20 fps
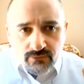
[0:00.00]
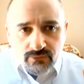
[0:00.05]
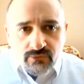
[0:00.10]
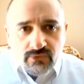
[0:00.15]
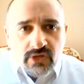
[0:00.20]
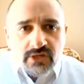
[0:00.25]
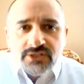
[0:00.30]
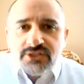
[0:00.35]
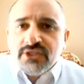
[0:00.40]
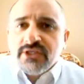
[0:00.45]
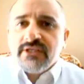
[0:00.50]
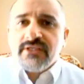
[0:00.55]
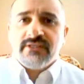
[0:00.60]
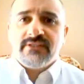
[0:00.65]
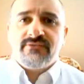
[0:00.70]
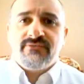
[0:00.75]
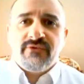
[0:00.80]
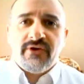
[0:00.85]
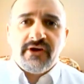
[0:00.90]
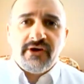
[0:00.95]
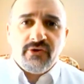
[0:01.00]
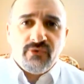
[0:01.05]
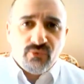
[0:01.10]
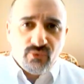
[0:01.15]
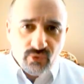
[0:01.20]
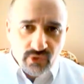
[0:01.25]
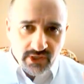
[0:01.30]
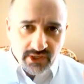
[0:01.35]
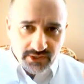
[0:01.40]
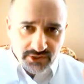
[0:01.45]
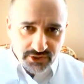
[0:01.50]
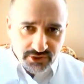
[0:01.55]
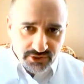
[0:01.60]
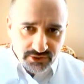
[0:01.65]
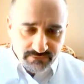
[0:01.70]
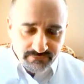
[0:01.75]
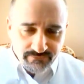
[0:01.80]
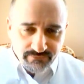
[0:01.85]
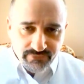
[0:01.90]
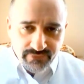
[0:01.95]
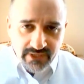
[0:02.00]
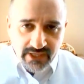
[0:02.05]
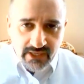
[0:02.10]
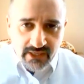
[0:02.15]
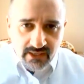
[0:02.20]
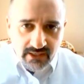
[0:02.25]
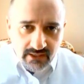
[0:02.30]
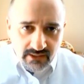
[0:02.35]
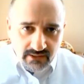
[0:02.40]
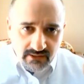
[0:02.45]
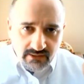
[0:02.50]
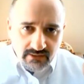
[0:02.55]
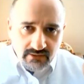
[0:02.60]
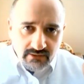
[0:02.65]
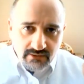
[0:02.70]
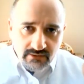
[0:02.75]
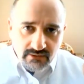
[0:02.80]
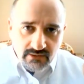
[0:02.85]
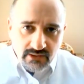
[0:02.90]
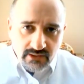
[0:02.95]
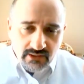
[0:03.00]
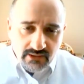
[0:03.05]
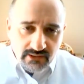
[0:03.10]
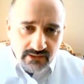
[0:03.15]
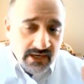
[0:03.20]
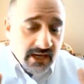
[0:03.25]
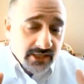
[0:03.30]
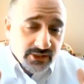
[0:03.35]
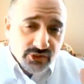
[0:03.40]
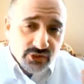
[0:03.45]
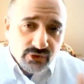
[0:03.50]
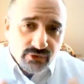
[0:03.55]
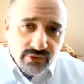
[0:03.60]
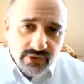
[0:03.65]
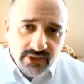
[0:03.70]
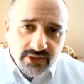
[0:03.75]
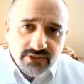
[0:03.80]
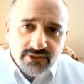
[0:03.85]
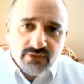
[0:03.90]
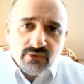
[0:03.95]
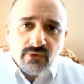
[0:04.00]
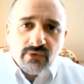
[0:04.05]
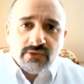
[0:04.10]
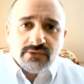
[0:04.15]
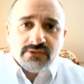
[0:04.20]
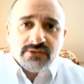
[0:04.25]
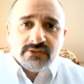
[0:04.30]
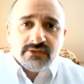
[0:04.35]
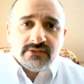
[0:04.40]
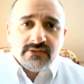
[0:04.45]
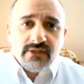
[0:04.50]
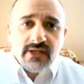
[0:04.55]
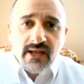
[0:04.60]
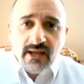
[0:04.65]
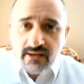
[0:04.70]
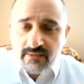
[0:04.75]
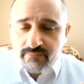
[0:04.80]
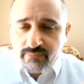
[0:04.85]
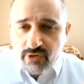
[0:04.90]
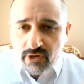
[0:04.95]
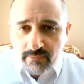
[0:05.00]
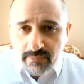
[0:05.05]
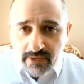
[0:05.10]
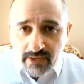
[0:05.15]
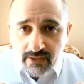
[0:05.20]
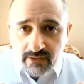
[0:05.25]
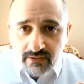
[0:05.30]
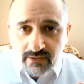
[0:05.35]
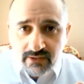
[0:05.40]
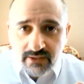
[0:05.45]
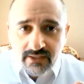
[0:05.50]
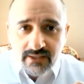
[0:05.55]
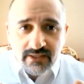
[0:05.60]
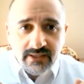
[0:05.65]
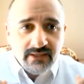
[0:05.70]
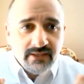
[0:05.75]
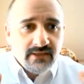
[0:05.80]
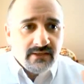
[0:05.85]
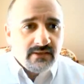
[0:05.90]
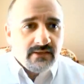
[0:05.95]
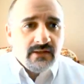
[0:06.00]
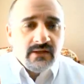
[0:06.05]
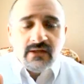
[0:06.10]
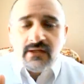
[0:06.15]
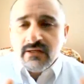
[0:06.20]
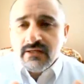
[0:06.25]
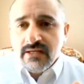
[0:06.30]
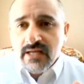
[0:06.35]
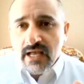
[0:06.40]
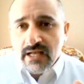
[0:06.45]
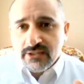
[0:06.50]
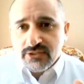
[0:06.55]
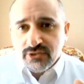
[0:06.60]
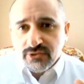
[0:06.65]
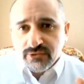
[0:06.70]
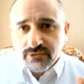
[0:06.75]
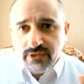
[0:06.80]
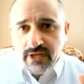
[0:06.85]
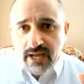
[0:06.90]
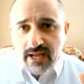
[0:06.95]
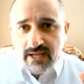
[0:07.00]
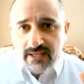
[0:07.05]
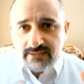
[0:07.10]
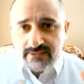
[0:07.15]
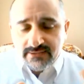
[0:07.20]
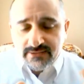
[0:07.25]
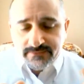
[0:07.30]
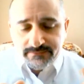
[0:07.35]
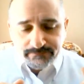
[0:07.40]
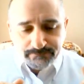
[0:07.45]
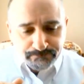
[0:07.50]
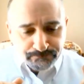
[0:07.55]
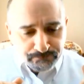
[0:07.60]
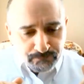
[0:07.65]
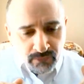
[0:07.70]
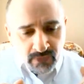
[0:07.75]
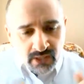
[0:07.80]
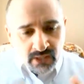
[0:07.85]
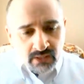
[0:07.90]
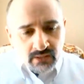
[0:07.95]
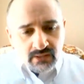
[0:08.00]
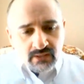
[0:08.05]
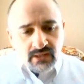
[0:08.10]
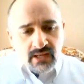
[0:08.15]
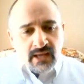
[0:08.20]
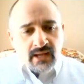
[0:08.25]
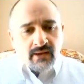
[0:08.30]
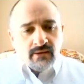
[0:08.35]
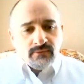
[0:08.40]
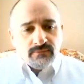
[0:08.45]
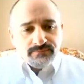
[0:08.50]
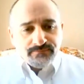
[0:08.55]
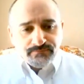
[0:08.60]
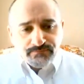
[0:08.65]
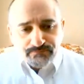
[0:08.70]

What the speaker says: Russia is very rich in natural resources, and primarily in natural gas. Now,